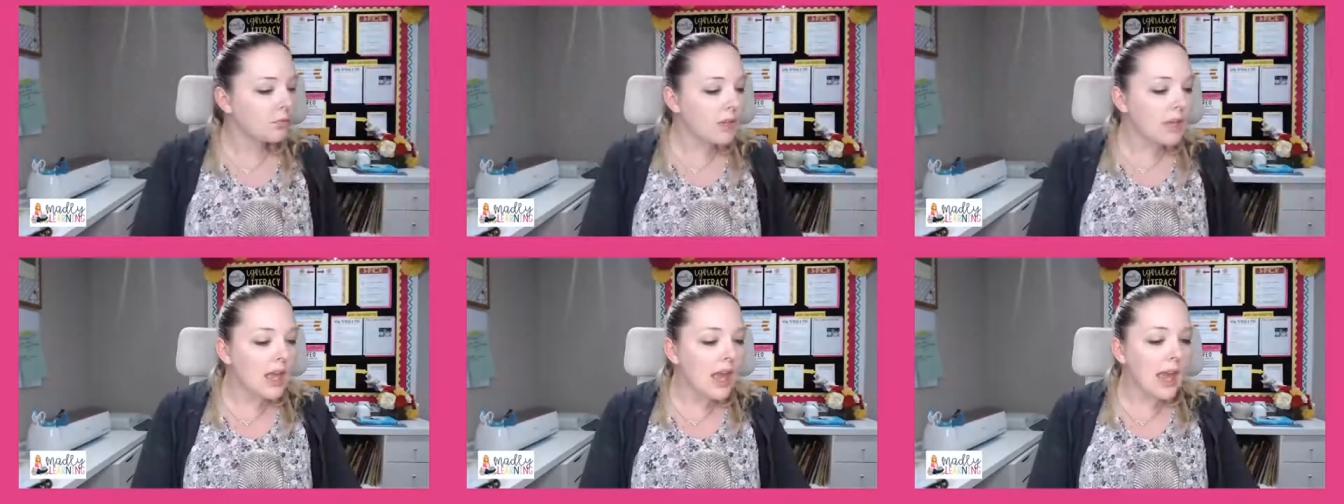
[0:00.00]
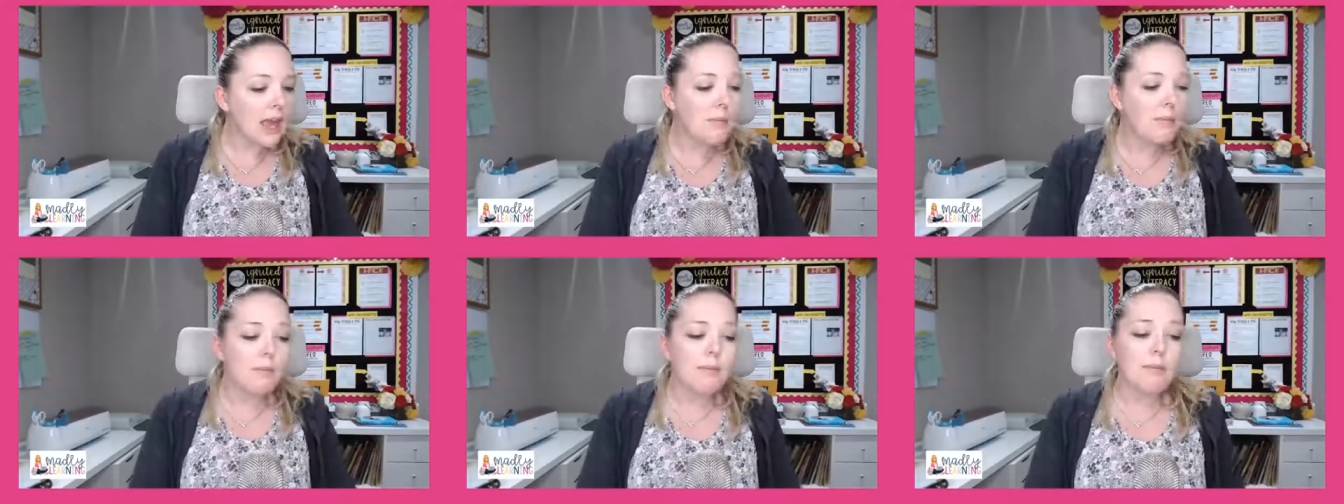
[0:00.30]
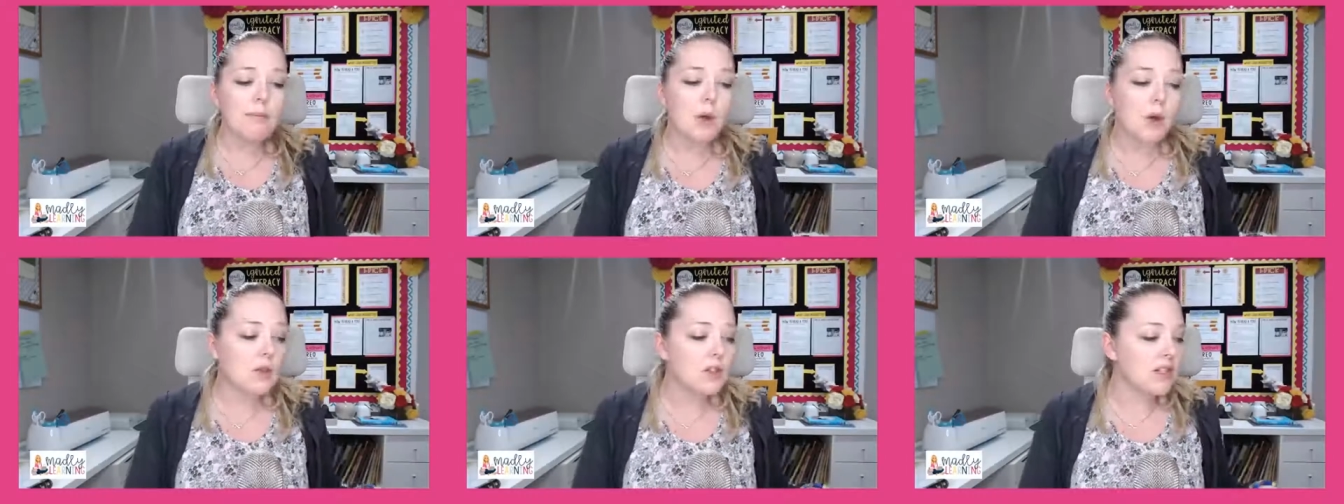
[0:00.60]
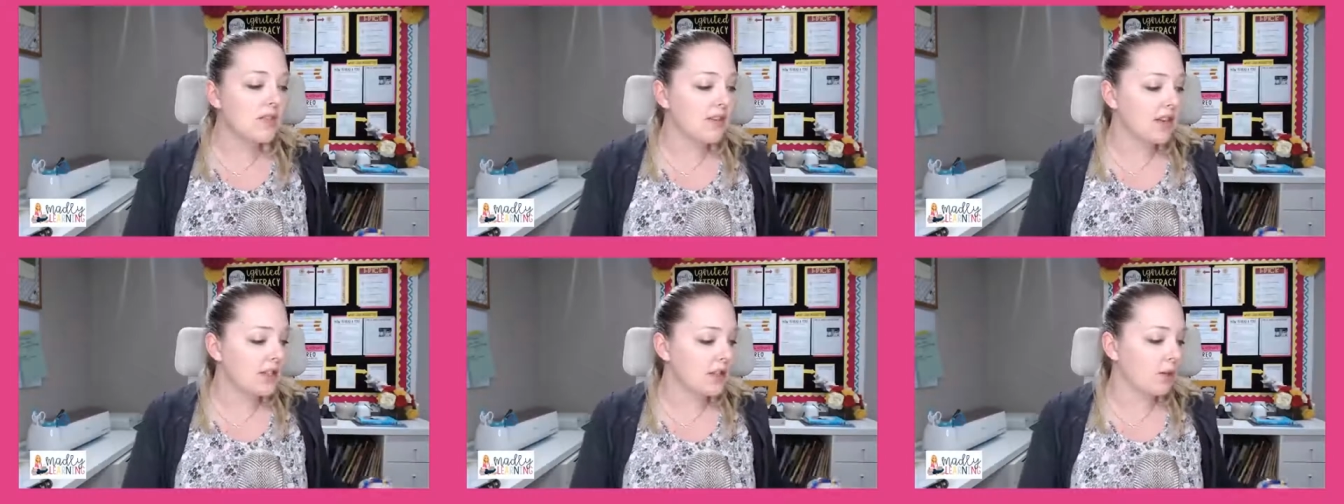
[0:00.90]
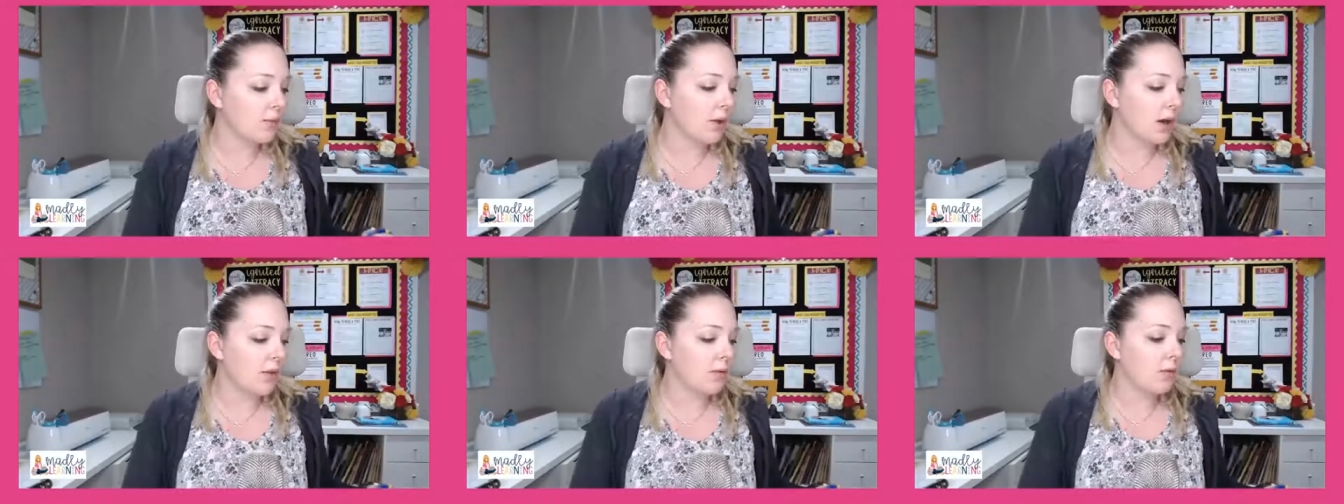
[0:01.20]
And most of us are
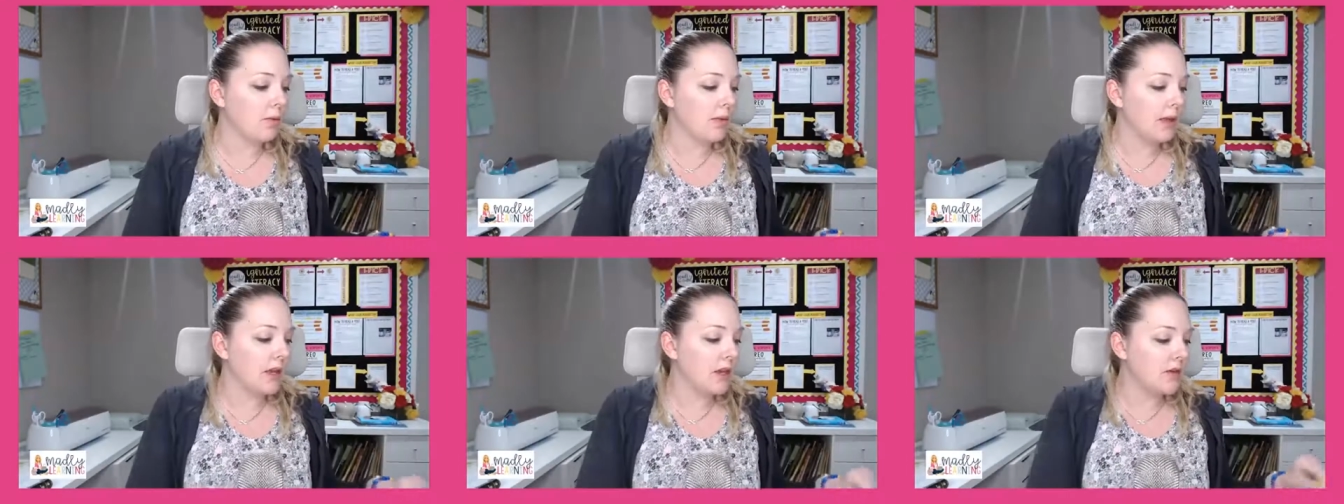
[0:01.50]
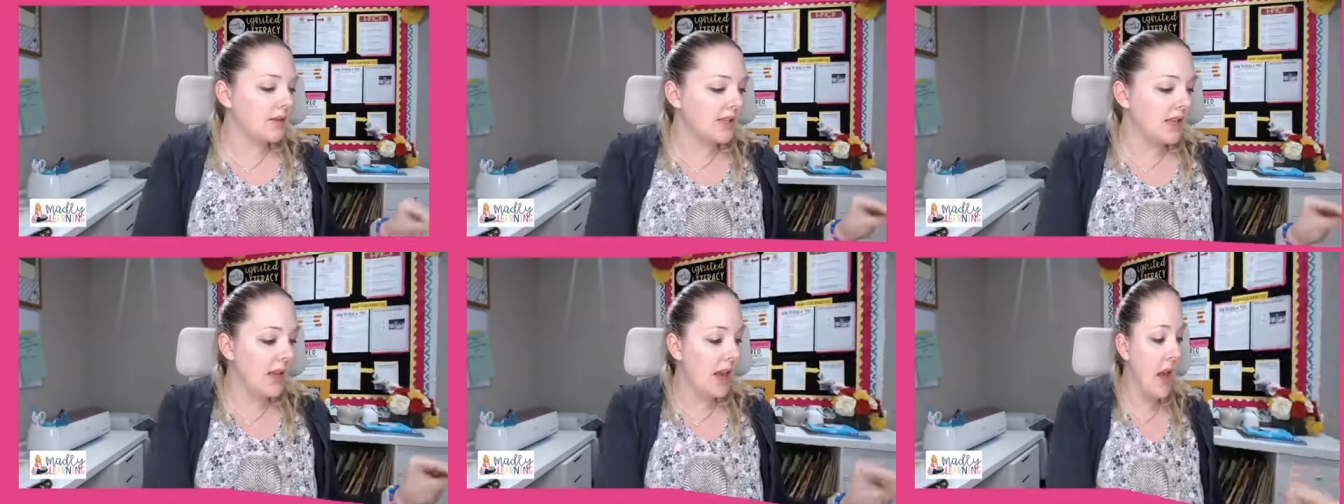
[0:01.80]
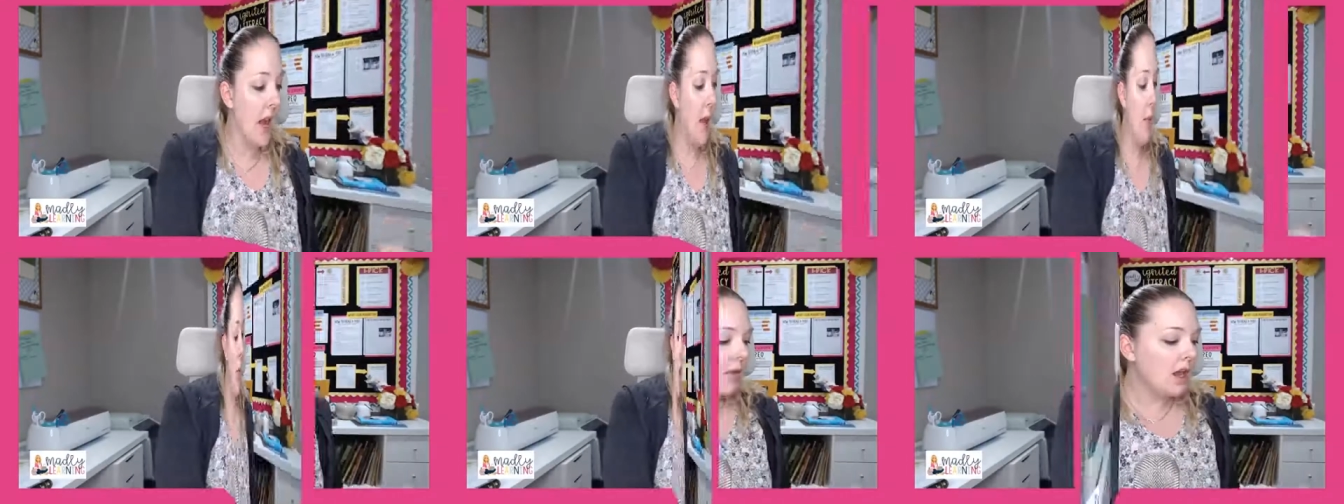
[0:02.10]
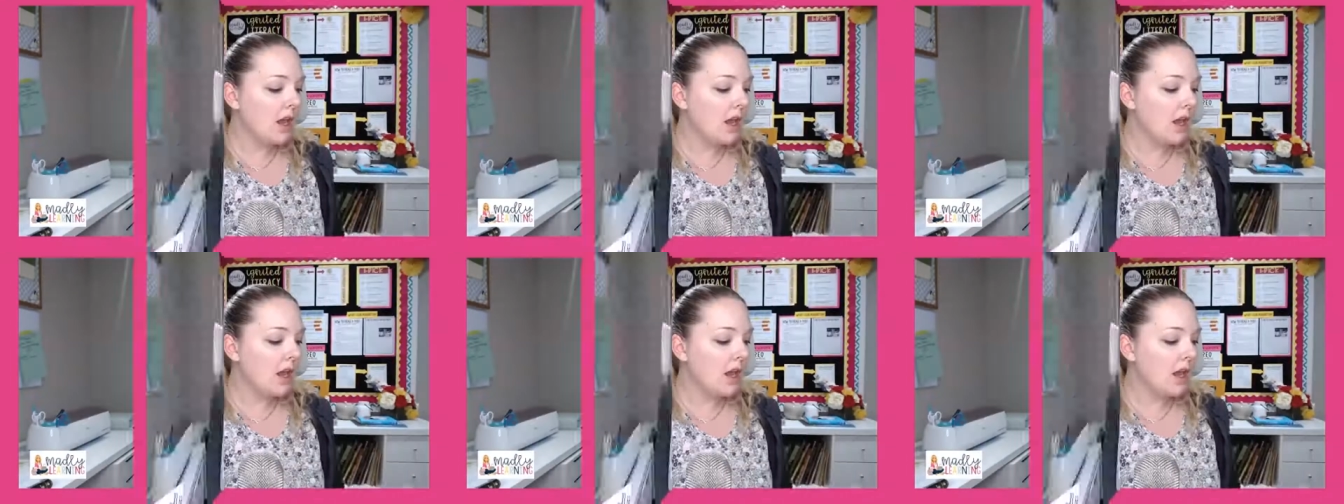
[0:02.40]
probably using it.